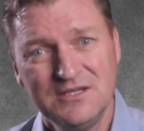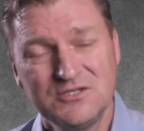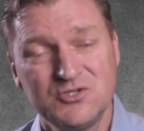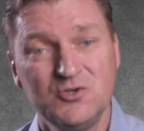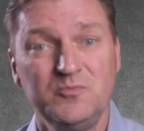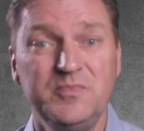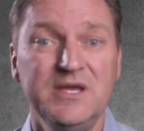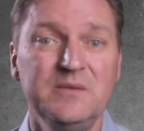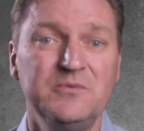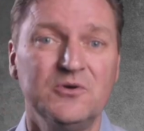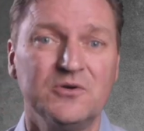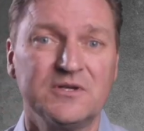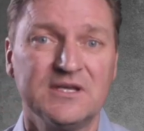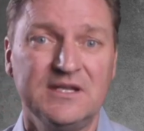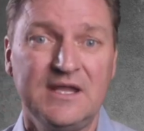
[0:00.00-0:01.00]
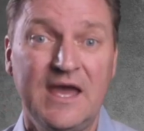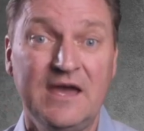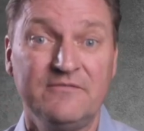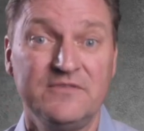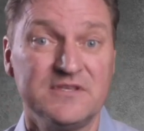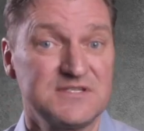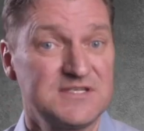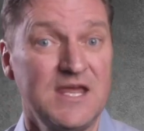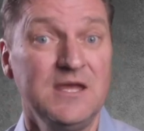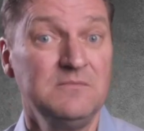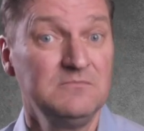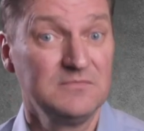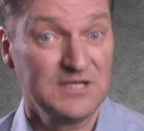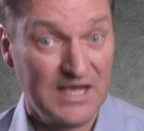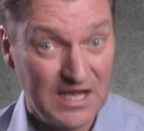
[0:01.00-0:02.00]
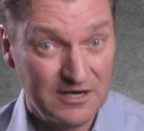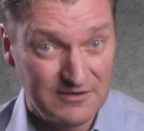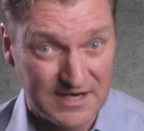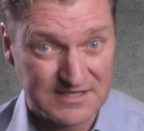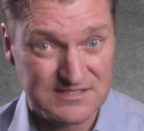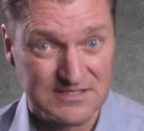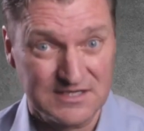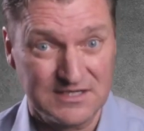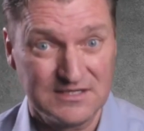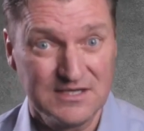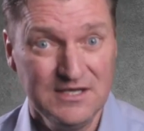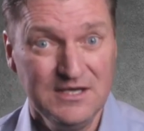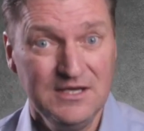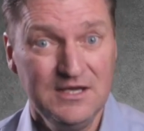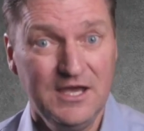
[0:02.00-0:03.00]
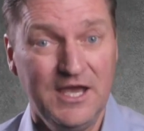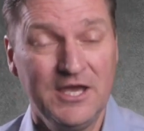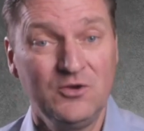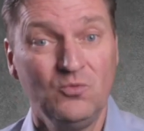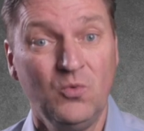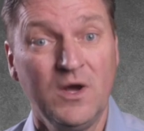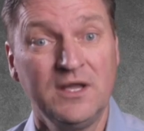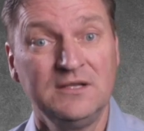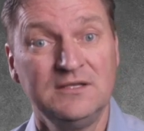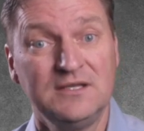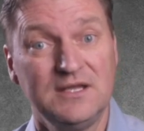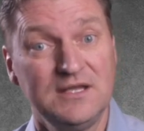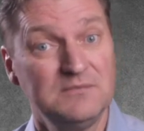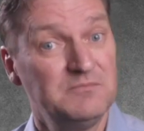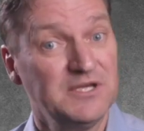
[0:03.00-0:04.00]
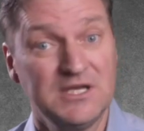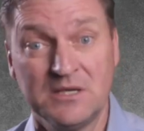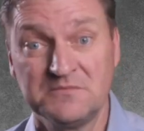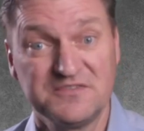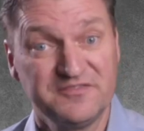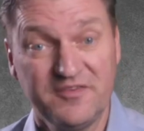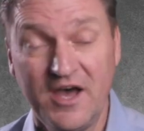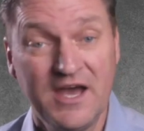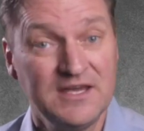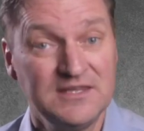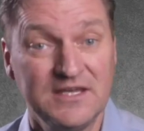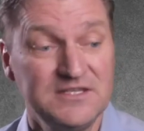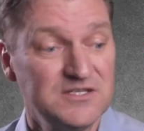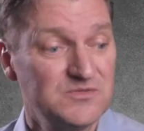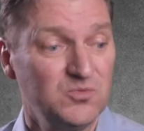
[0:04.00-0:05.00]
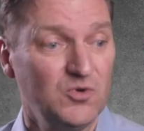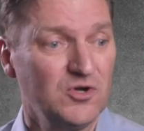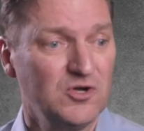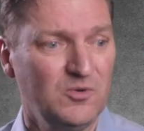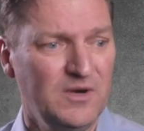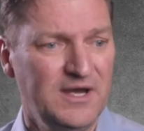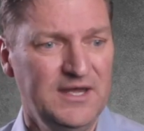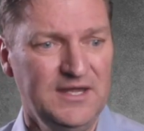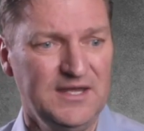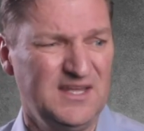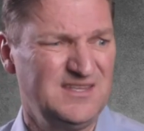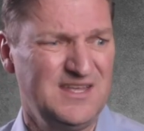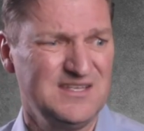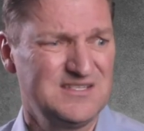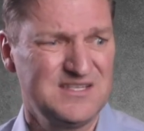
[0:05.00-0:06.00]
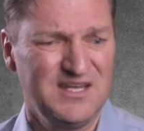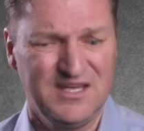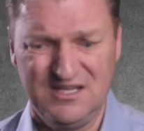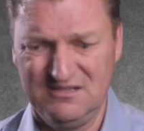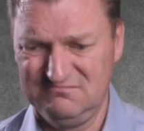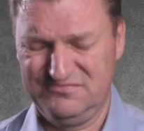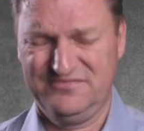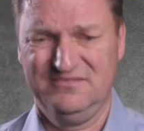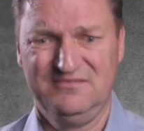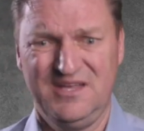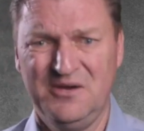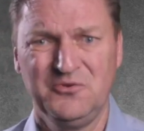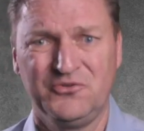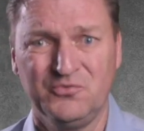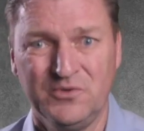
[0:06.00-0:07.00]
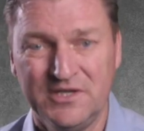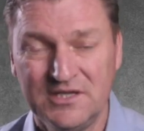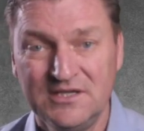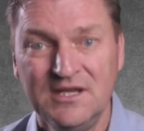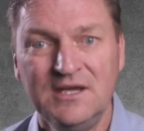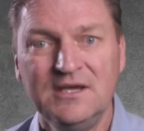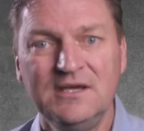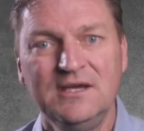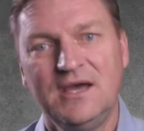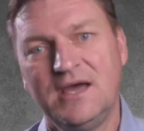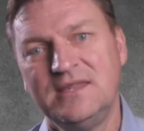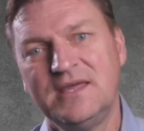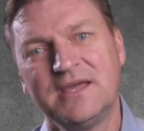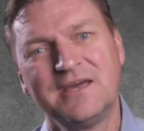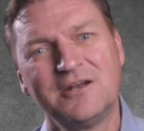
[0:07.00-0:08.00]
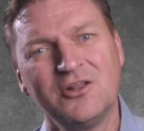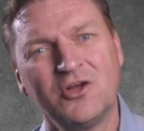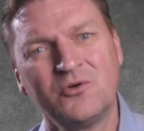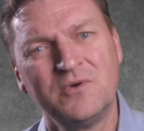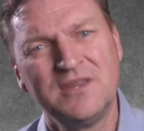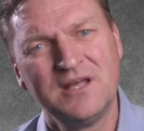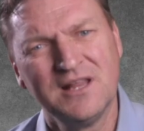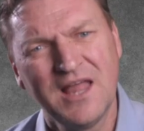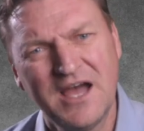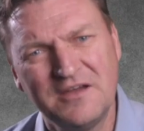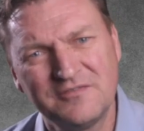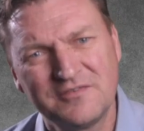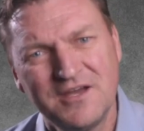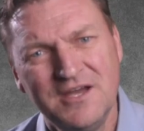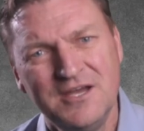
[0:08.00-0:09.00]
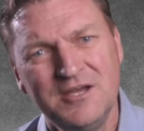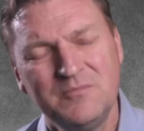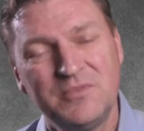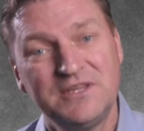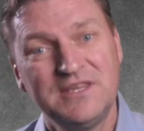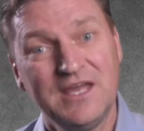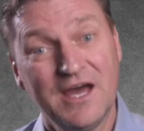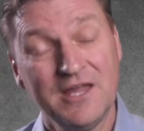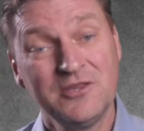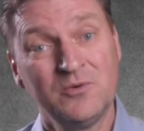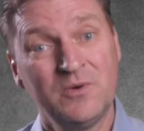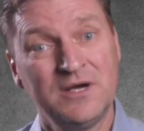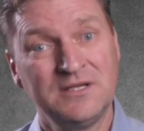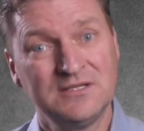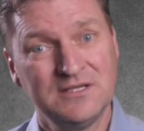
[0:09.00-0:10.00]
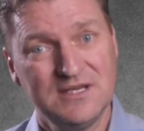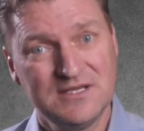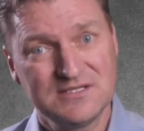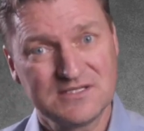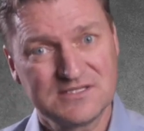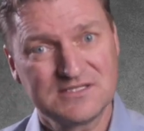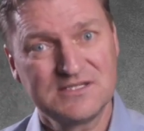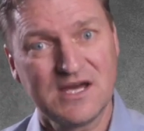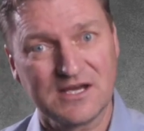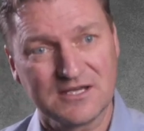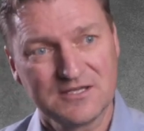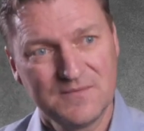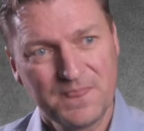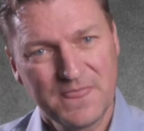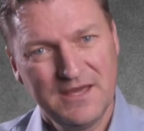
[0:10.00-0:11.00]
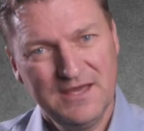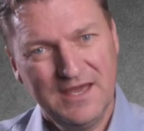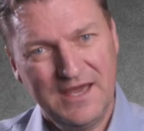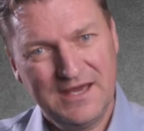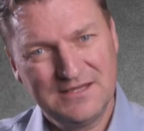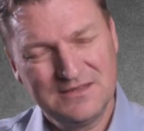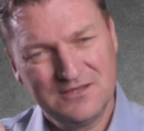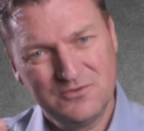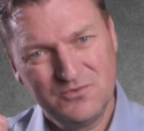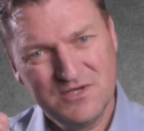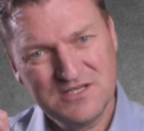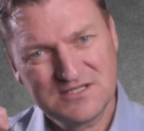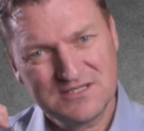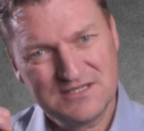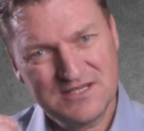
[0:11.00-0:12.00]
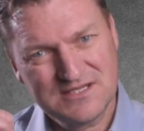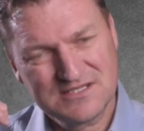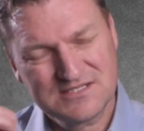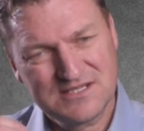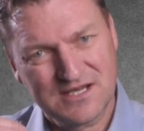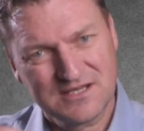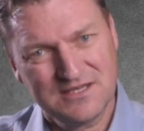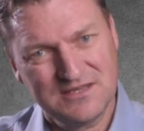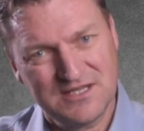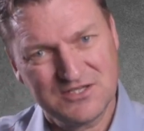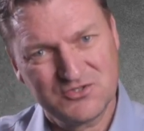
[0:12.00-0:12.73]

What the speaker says: Two people can have the same car accident, and one becomes fine. They just walk away and they say, that was weird, and they get along with their life. But the other one is stuck. And the reason they're stuck in their